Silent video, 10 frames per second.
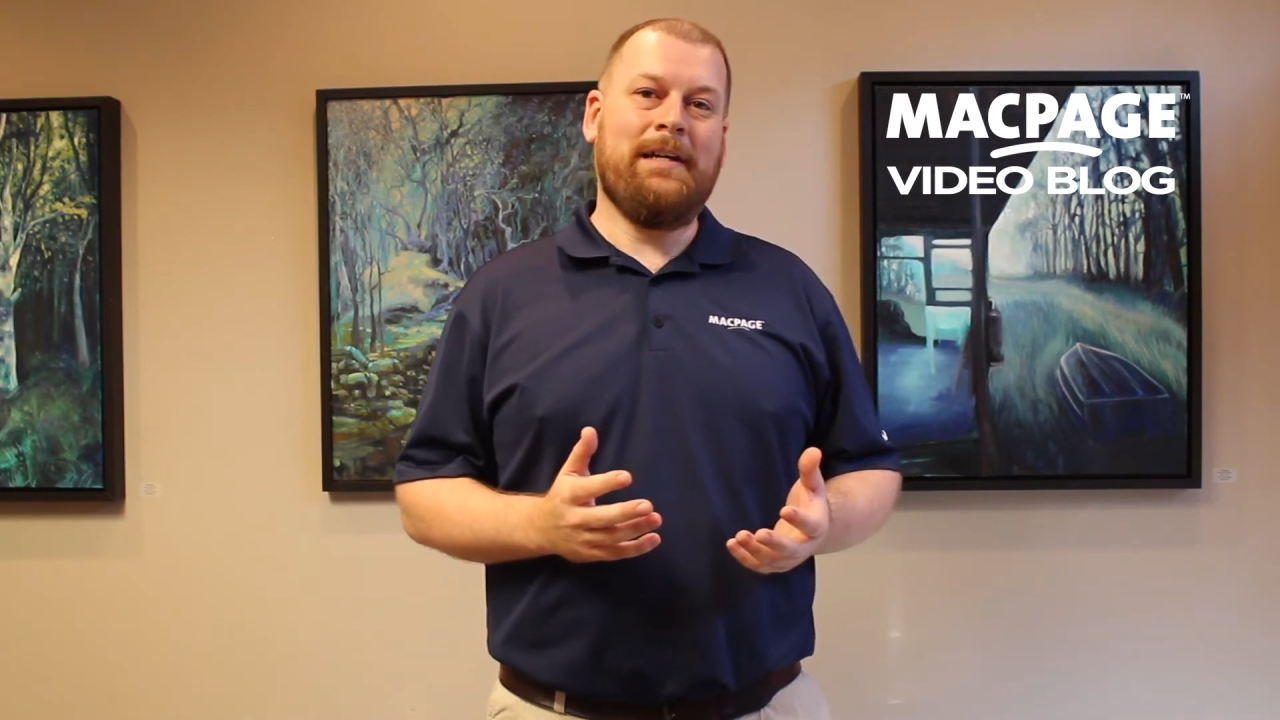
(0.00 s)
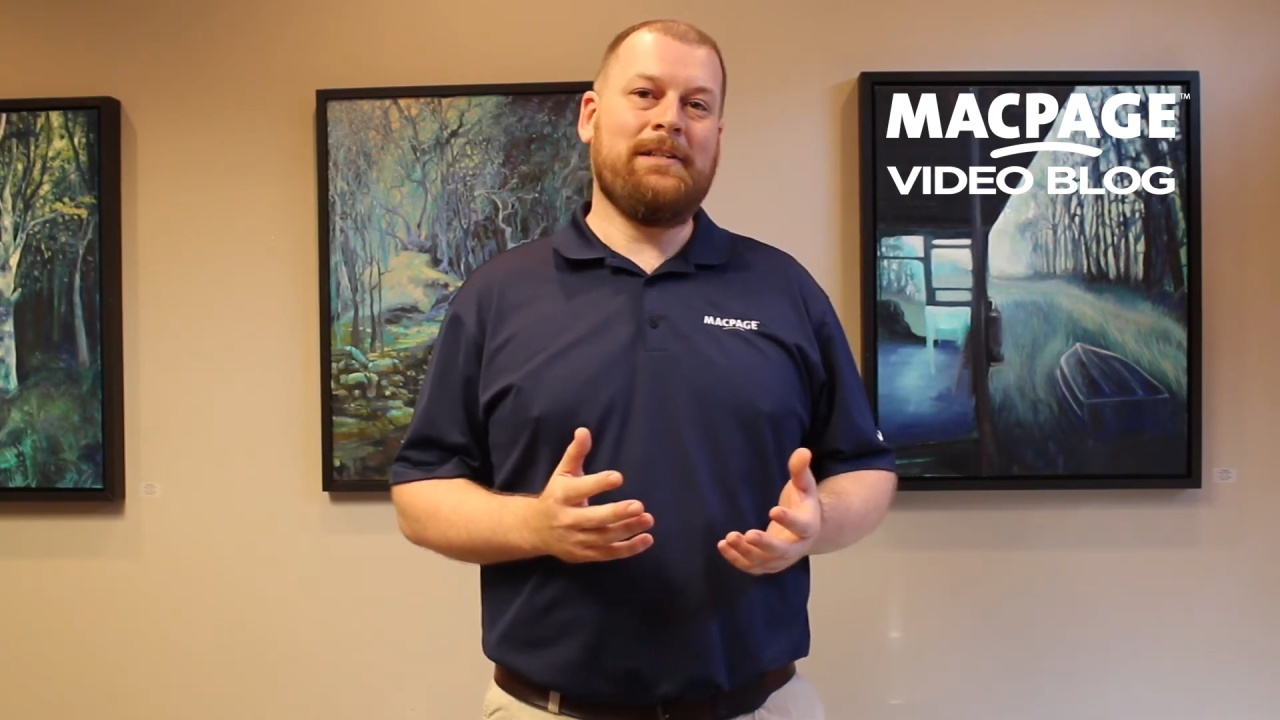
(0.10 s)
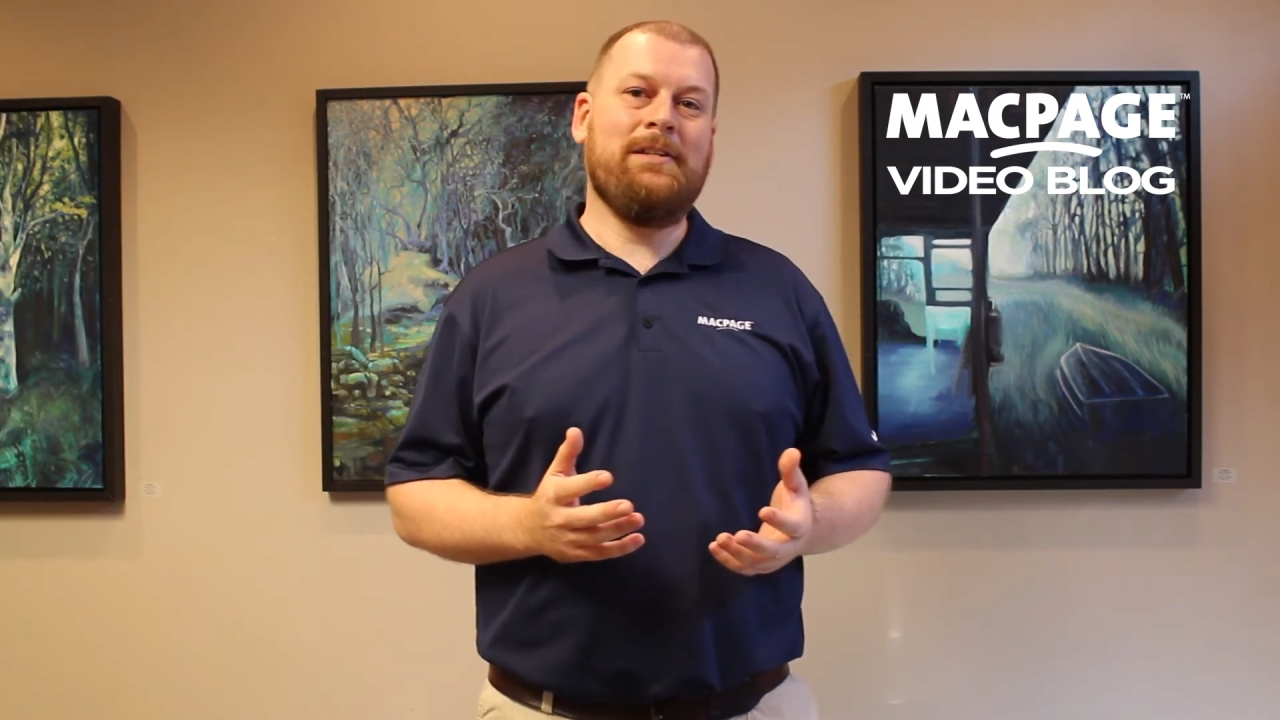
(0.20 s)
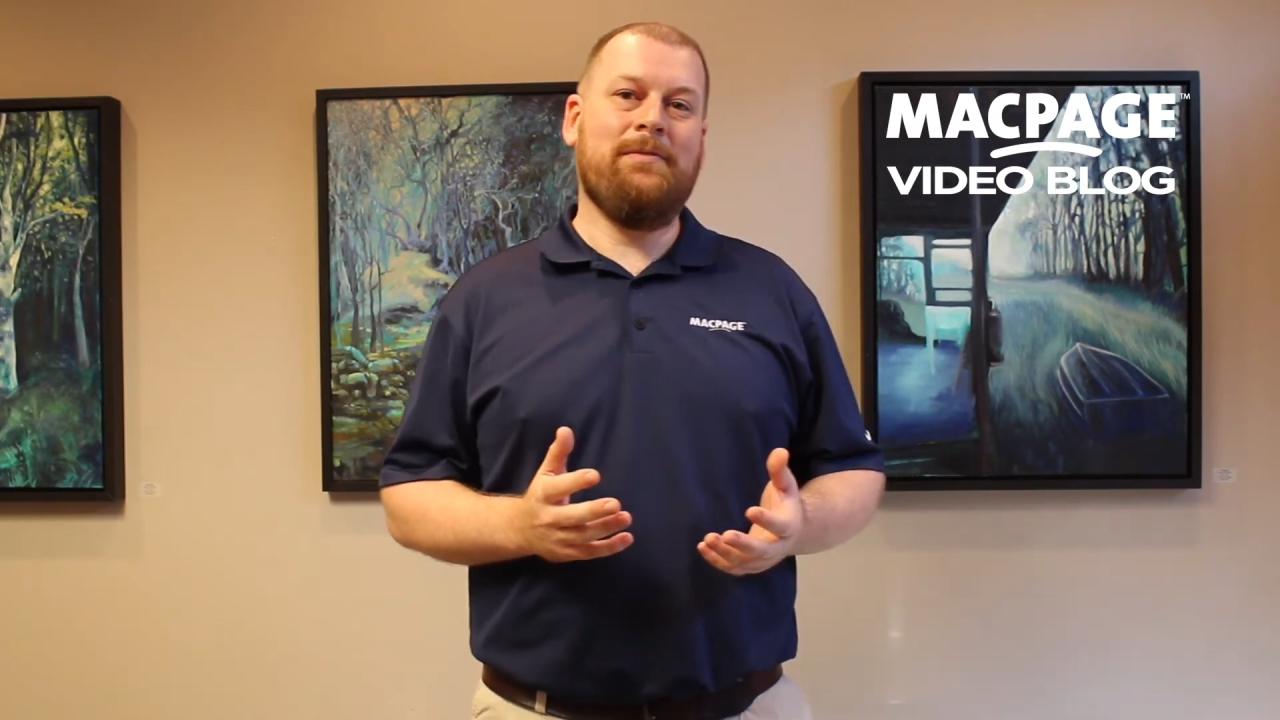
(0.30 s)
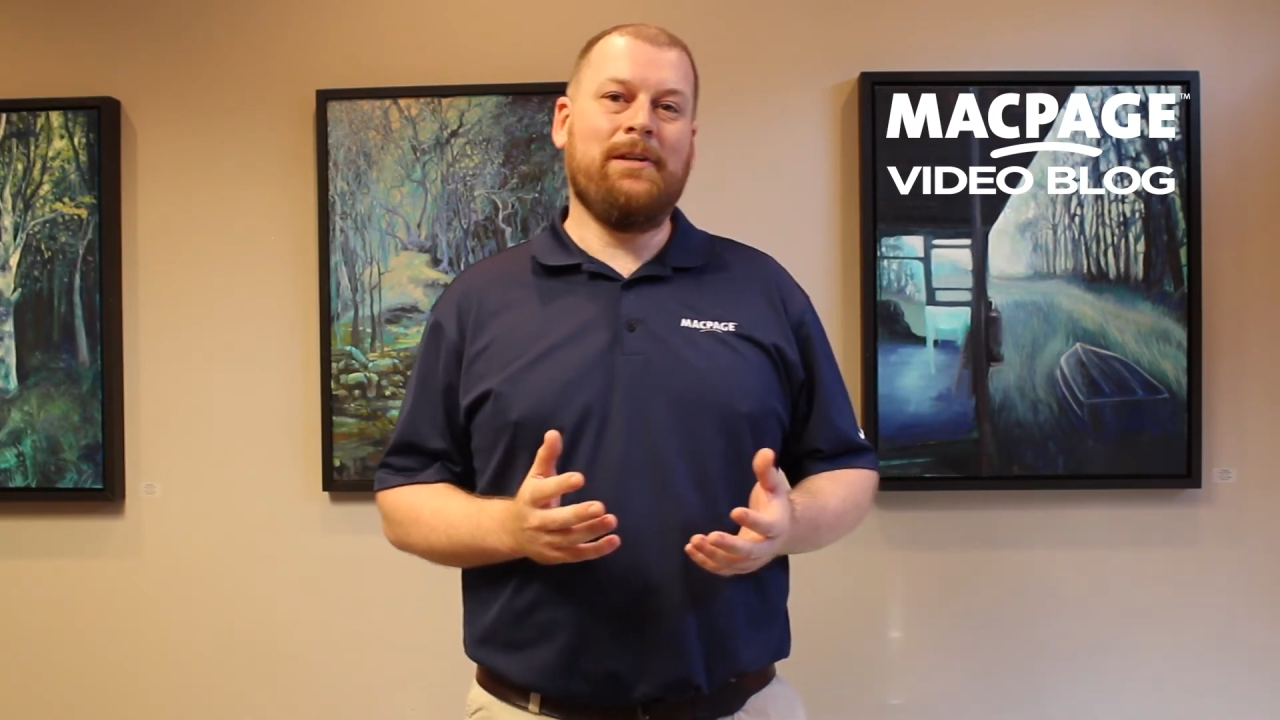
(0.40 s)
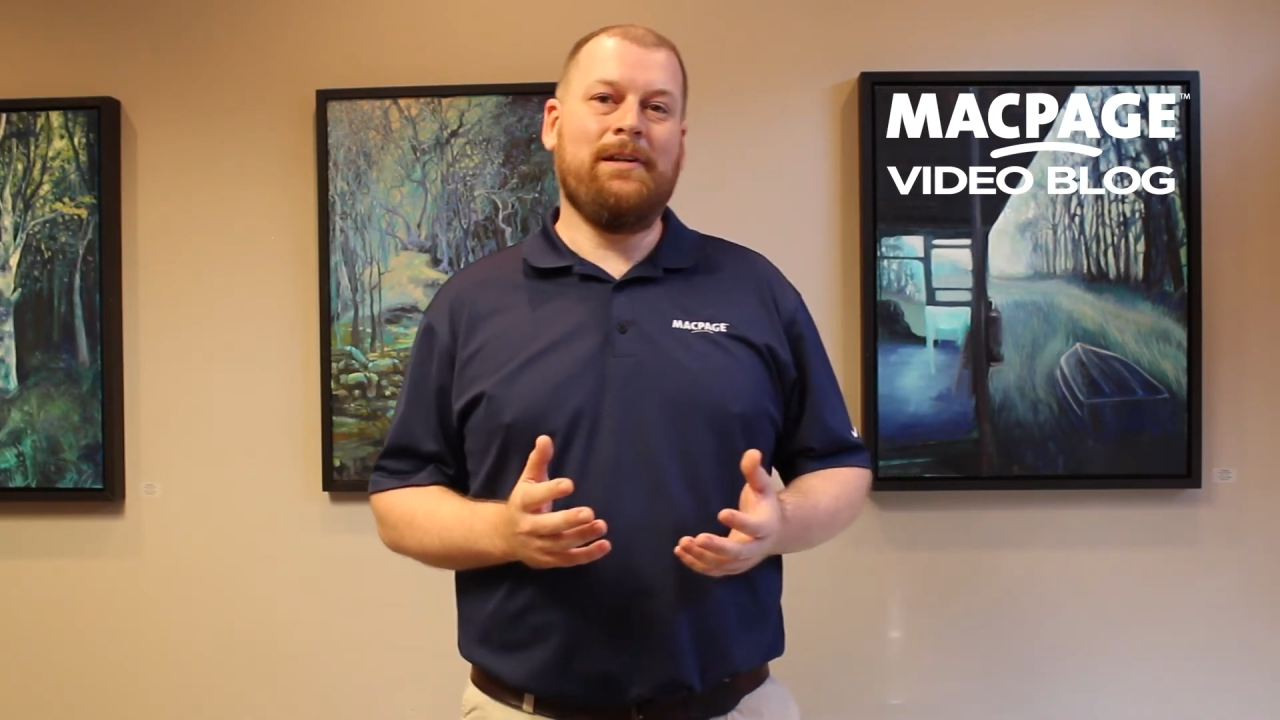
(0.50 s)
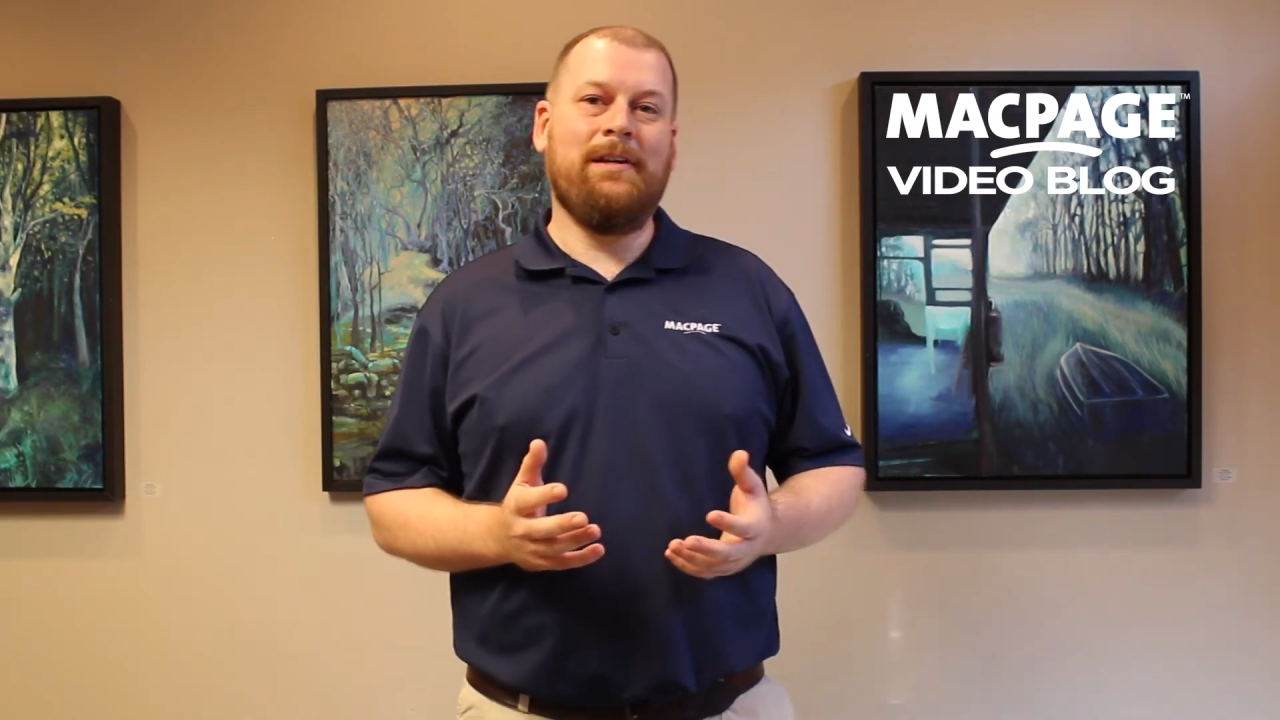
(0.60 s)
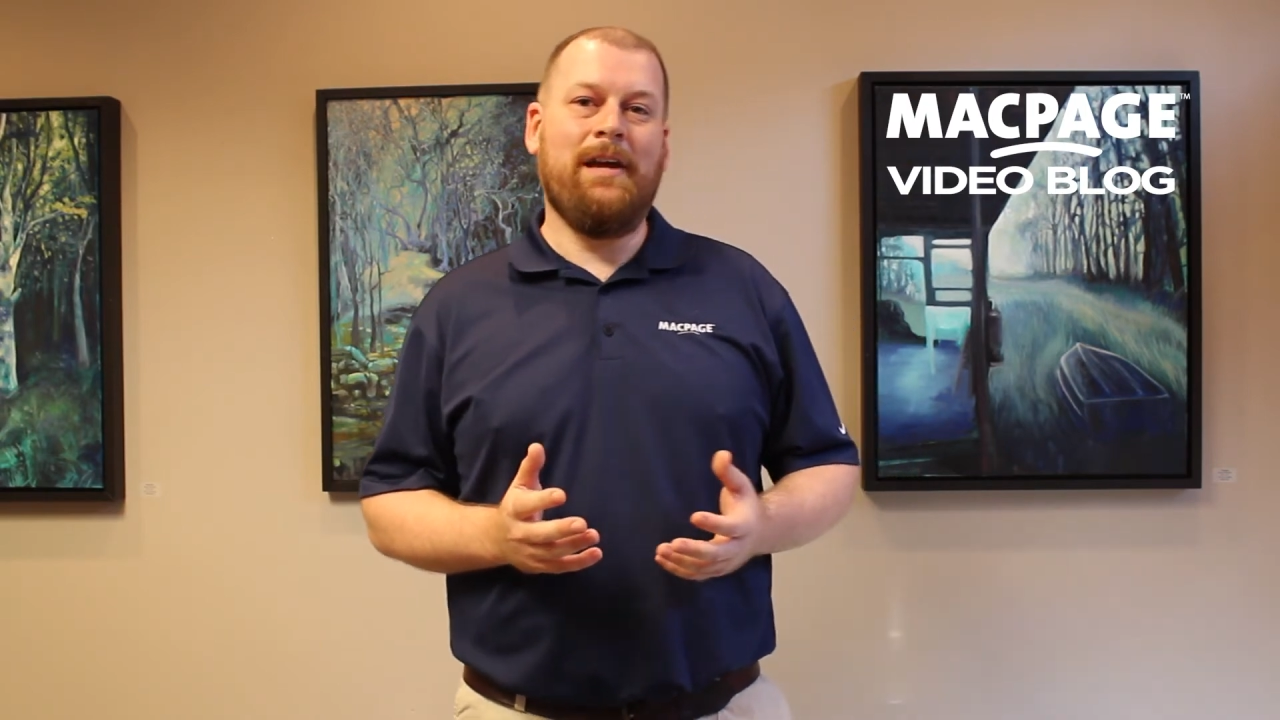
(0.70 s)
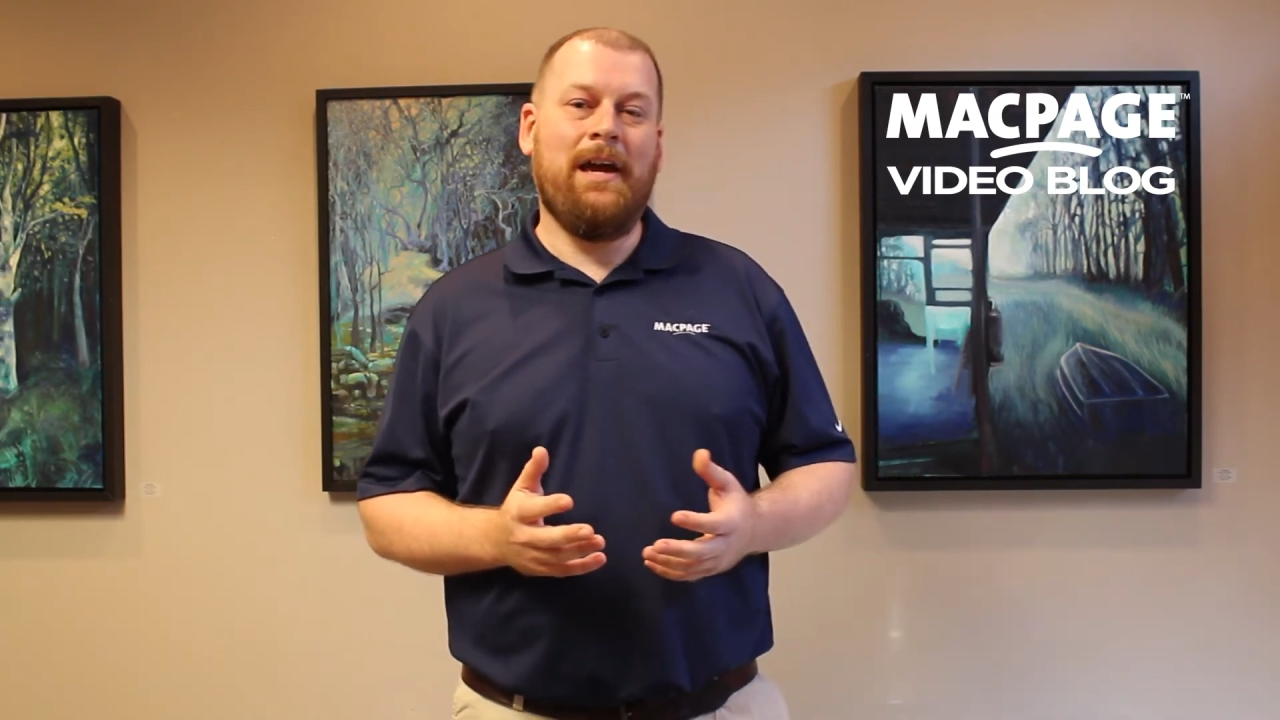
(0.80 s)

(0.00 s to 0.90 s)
activity,